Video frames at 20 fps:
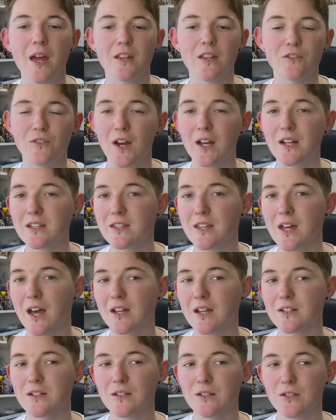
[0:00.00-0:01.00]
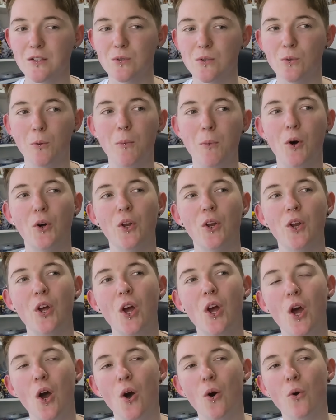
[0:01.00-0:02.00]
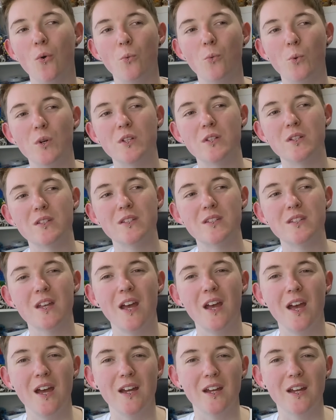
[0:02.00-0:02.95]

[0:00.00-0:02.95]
The fact that Kuzuhamon was